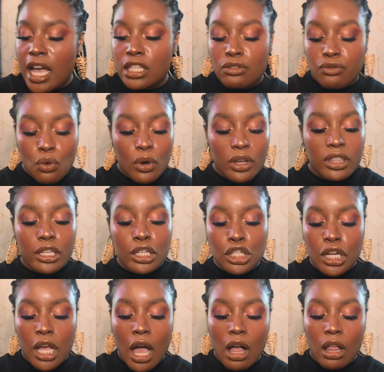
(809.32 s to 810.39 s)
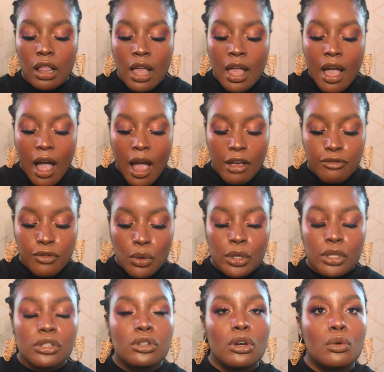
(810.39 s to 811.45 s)
As for the gel, I
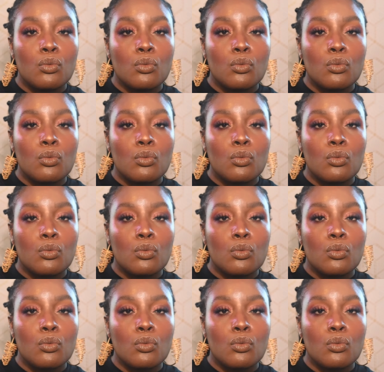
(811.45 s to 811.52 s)
focused